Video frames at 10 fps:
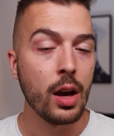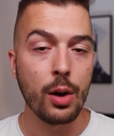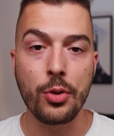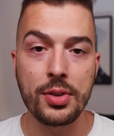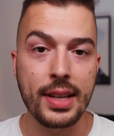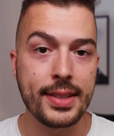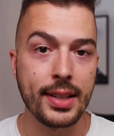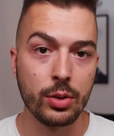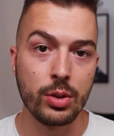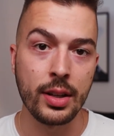Of course, I
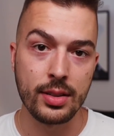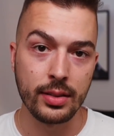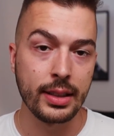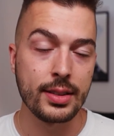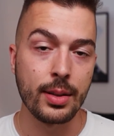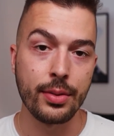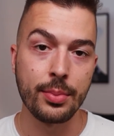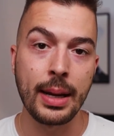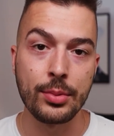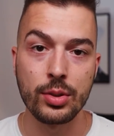still do consulting
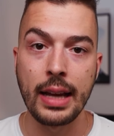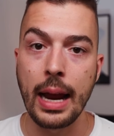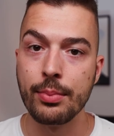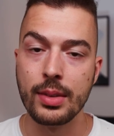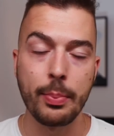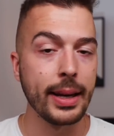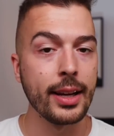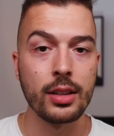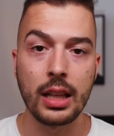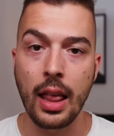from time to time,
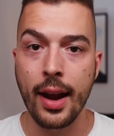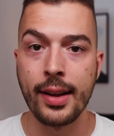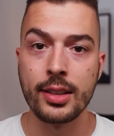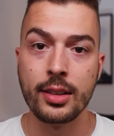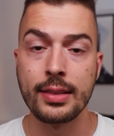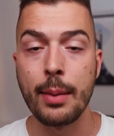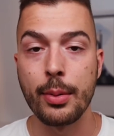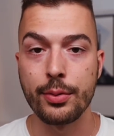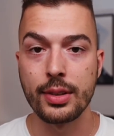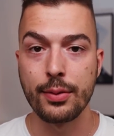depending on the client and the type
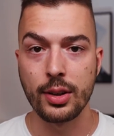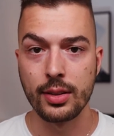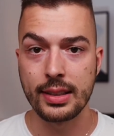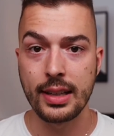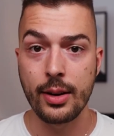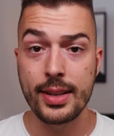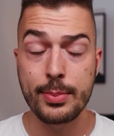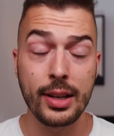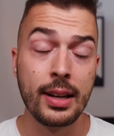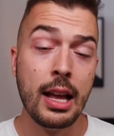of difficulty there is.
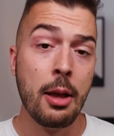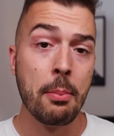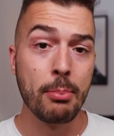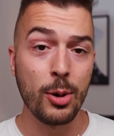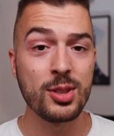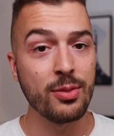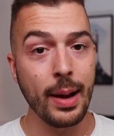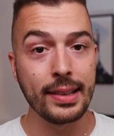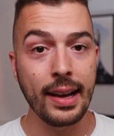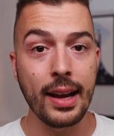But most of
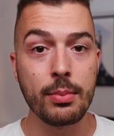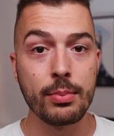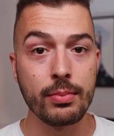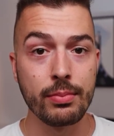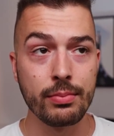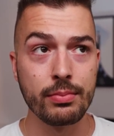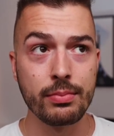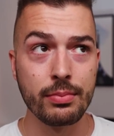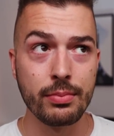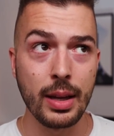my
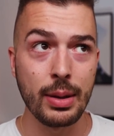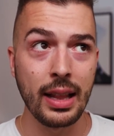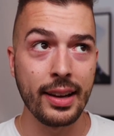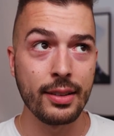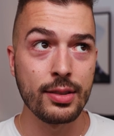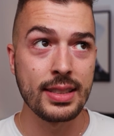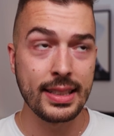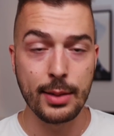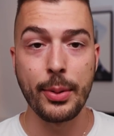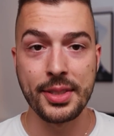time, maybe like
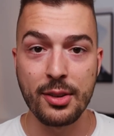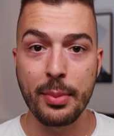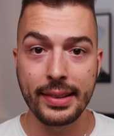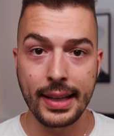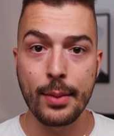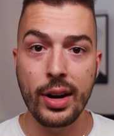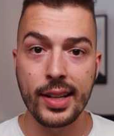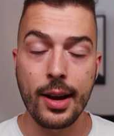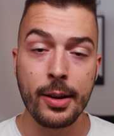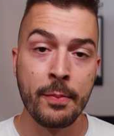60% of my time right
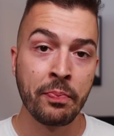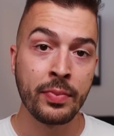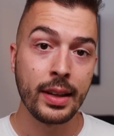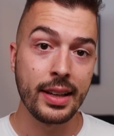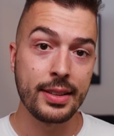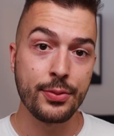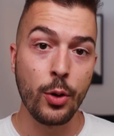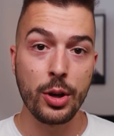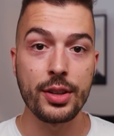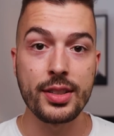now, is
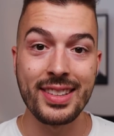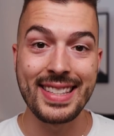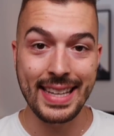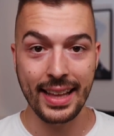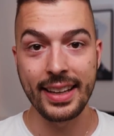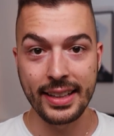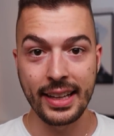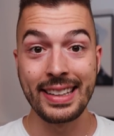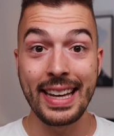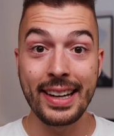focused on selling
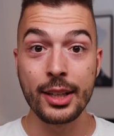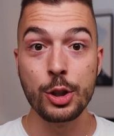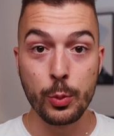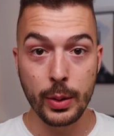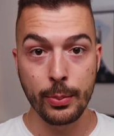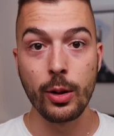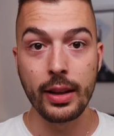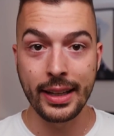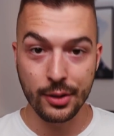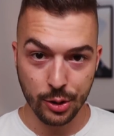and getting new
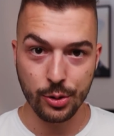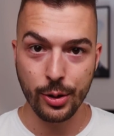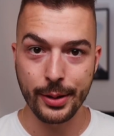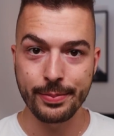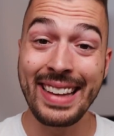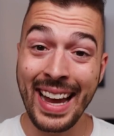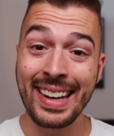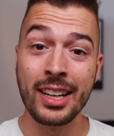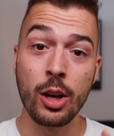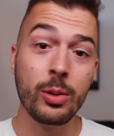people in the door. Then
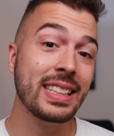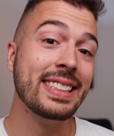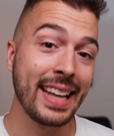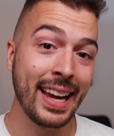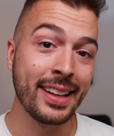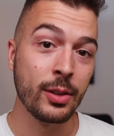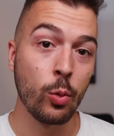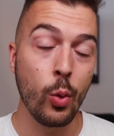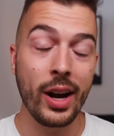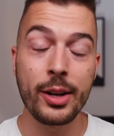and only
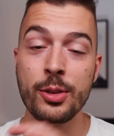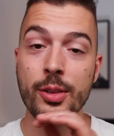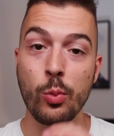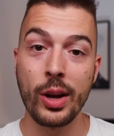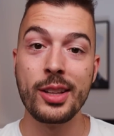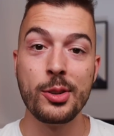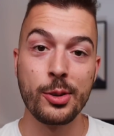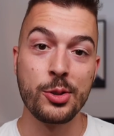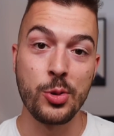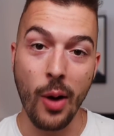then, when
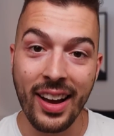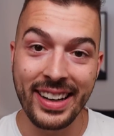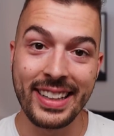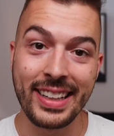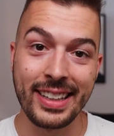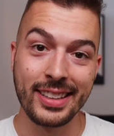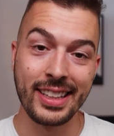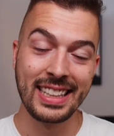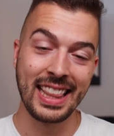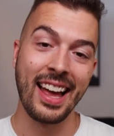you're drowning
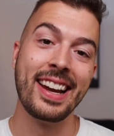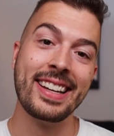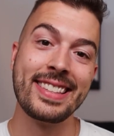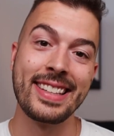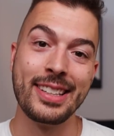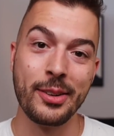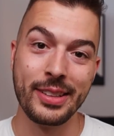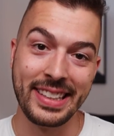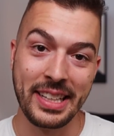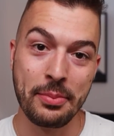in clients and your
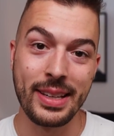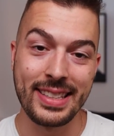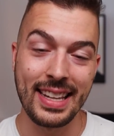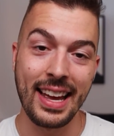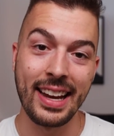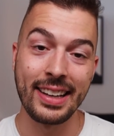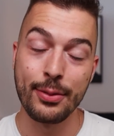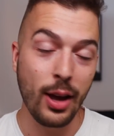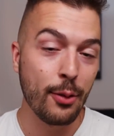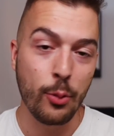team is like,
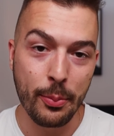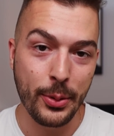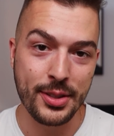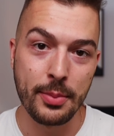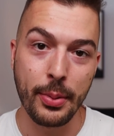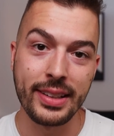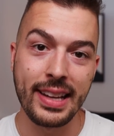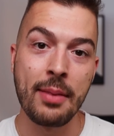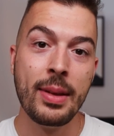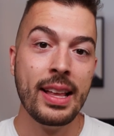if you have one person
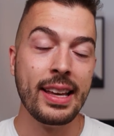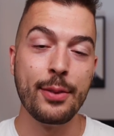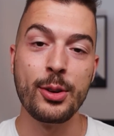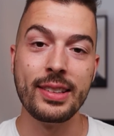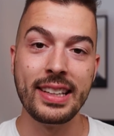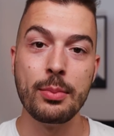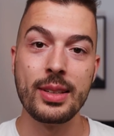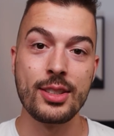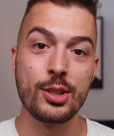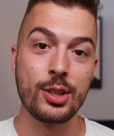part-time, if your team
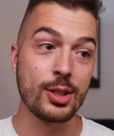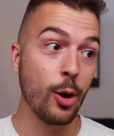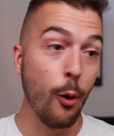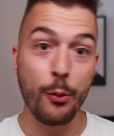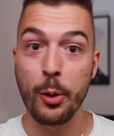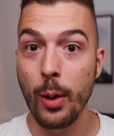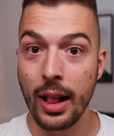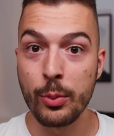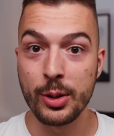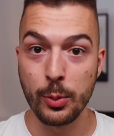is just
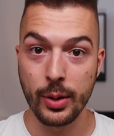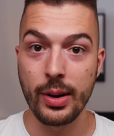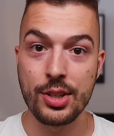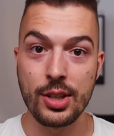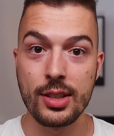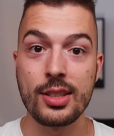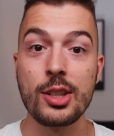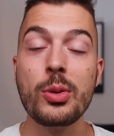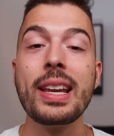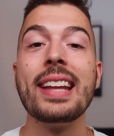overwhelmed with operations,
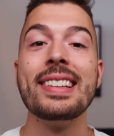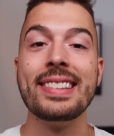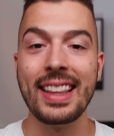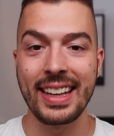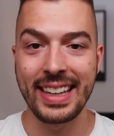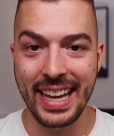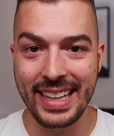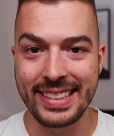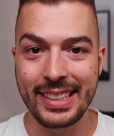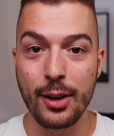you can
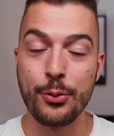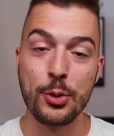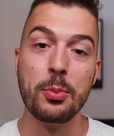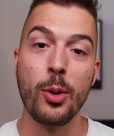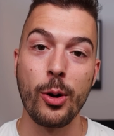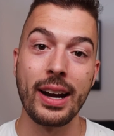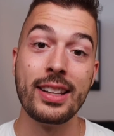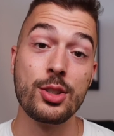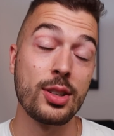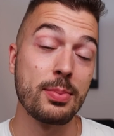delegate a few more
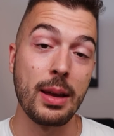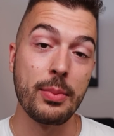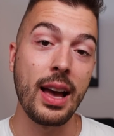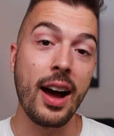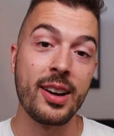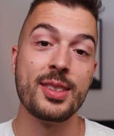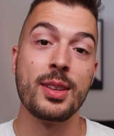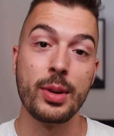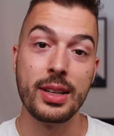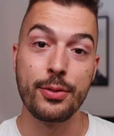and just maybe hire
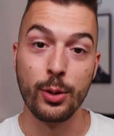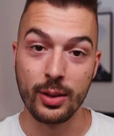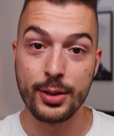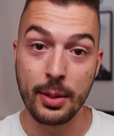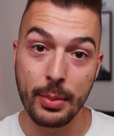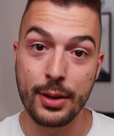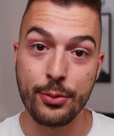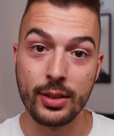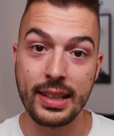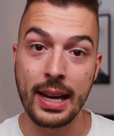somebody
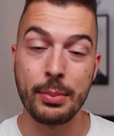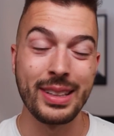full-time.